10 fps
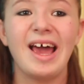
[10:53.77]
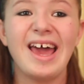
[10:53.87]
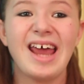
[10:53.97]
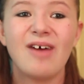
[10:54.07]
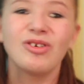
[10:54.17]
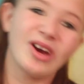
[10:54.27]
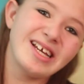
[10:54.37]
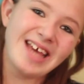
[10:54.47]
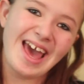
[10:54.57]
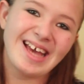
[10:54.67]
And have a
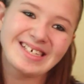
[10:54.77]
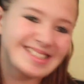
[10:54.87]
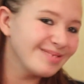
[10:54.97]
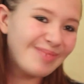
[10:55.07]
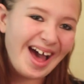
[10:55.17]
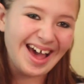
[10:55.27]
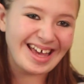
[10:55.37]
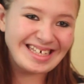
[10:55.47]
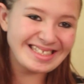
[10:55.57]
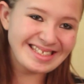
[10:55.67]
great day. Bye!